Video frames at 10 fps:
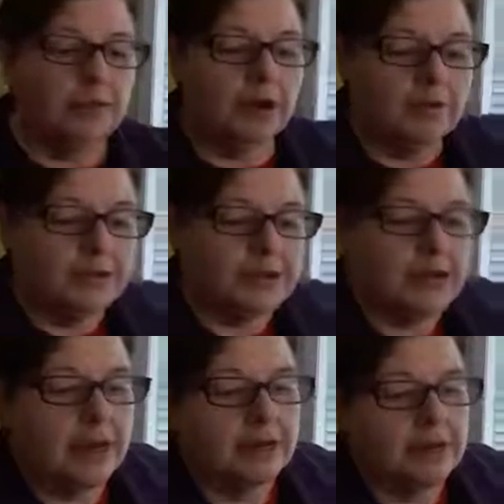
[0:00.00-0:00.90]
what I'm going to
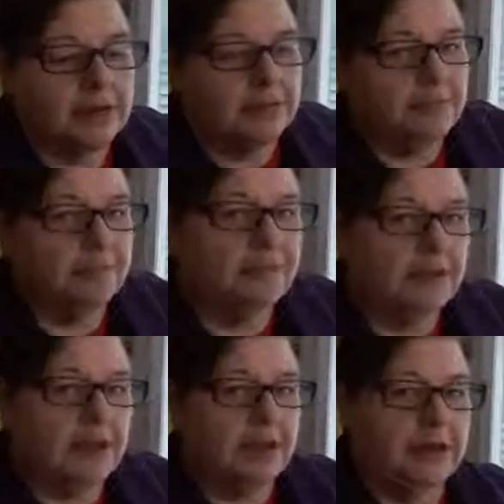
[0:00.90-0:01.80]
tell you
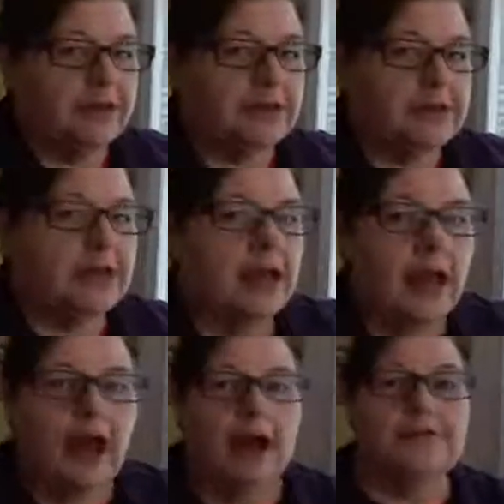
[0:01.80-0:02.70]
is,
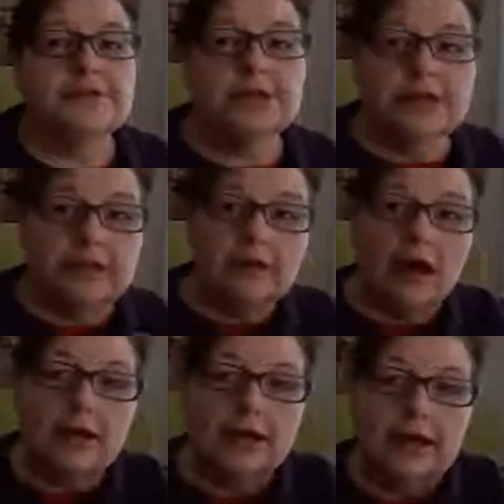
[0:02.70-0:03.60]
I've seen a
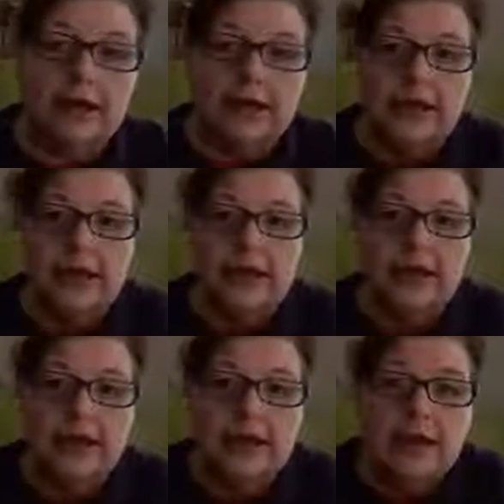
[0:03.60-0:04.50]
lot lately
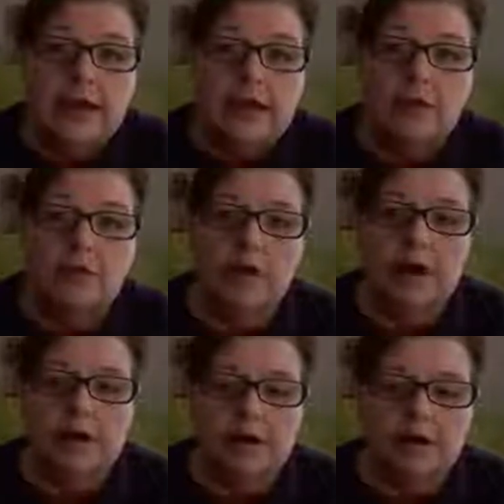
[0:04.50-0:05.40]

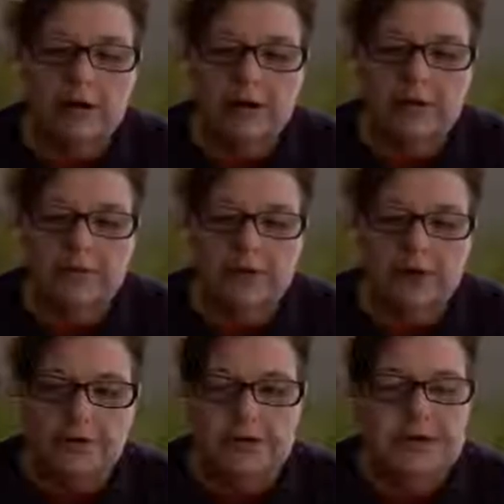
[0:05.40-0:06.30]
where
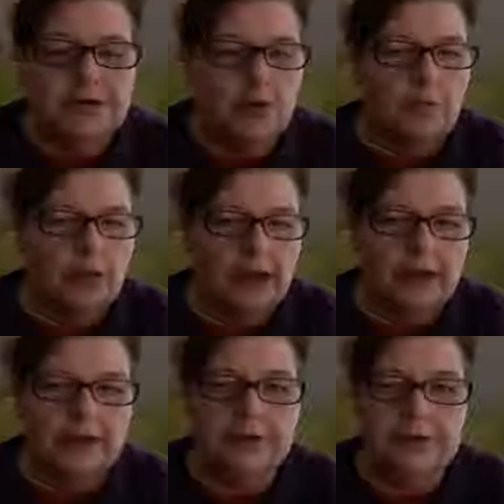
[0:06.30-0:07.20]
there is no
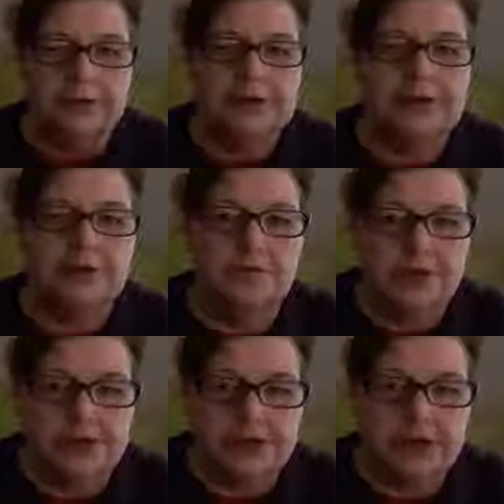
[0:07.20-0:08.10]
plan, there is no
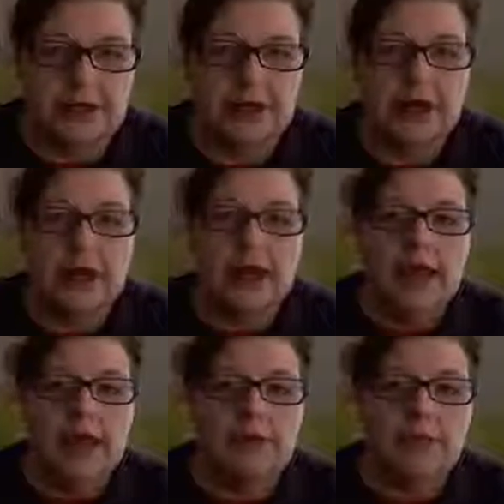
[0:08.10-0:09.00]
vision,
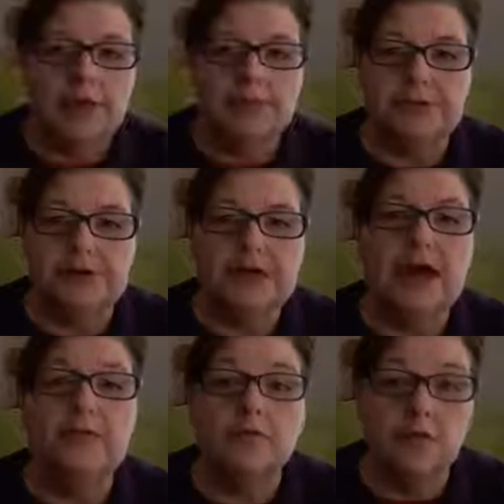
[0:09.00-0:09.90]
and people just
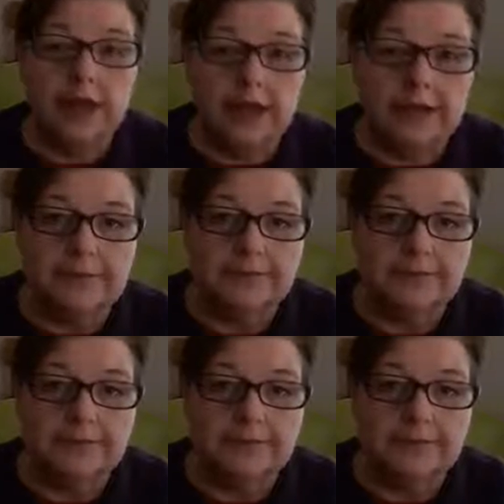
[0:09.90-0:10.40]
kind of wing it.